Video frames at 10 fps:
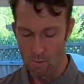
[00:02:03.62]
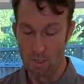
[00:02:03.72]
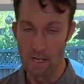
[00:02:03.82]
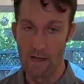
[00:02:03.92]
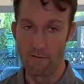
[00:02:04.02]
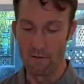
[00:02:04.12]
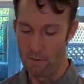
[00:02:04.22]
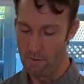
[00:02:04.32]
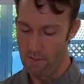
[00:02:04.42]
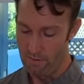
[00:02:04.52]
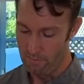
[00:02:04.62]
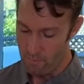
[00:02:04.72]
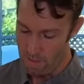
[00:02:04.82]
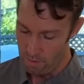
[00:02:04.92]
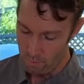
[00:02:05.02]
So we're gonna have a little bit
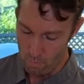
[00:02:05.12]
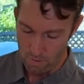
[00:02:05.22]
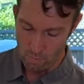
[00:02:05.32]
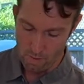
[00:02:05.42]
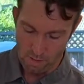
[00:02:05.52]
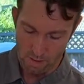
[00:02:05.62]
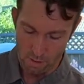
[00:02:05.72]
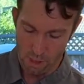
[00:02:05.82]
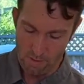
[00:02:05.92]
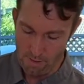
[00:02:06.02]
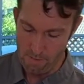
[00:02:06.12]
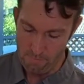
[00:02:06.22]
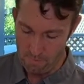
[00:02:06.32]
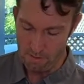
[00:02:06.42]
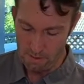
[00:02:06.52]
of tomatoes which we wanna chop
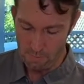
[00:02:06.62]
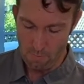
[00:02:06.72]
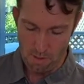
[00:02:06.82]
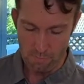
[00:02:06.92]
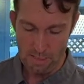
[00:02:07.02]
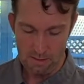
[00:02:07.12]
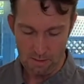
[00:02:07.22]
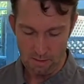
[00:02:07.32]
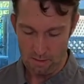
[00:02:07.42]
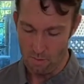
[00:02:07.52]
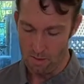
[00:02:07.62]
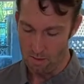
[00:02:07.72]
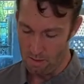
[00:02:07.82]
up into small pieces so we